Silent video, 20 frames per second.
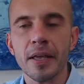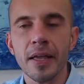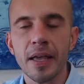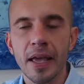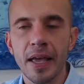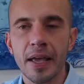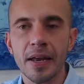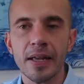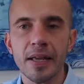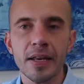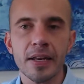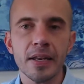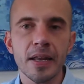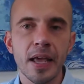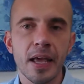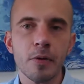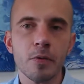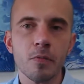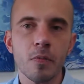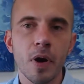
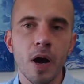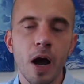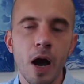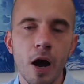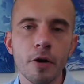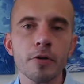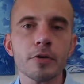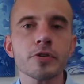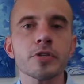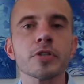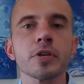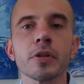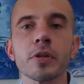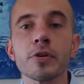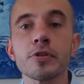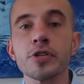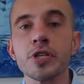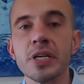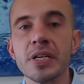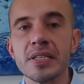and our
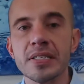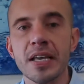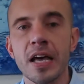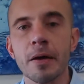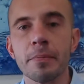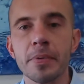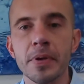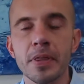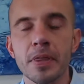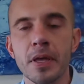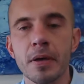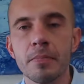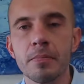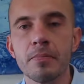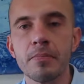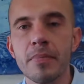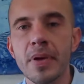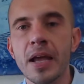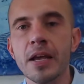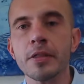solution is helping them
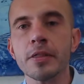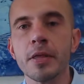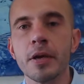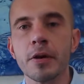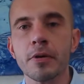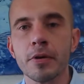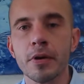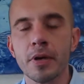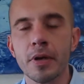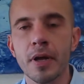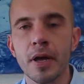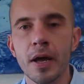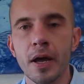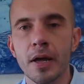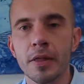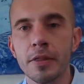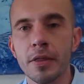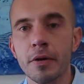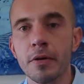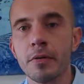make their
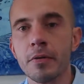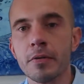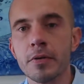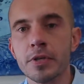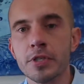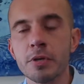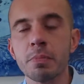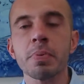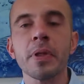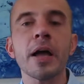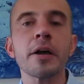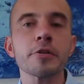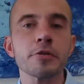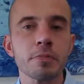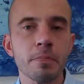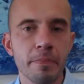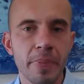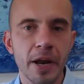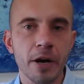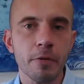suppliers
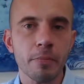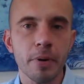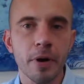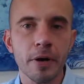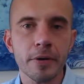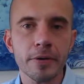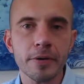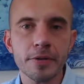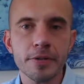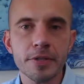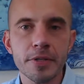better partners.